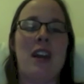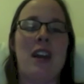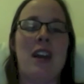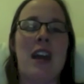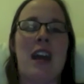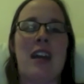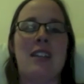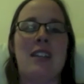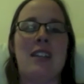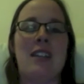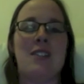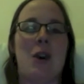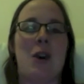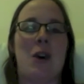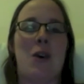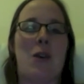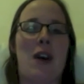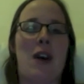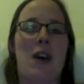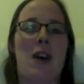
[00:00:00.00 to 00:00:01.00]
And
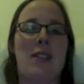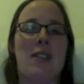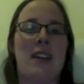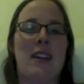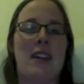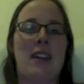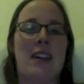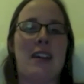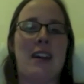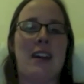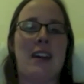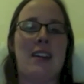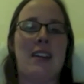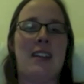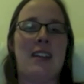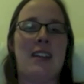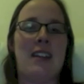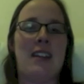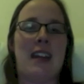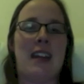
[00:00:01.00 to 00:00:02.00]
so I think I
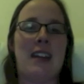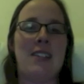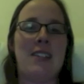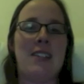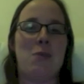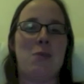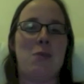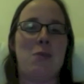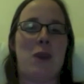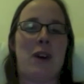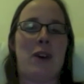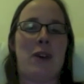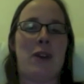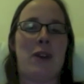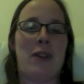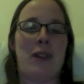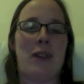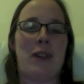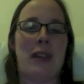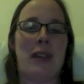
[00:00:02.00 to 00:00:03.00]
think that's where
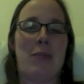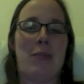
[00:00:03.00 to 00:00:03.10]
the leap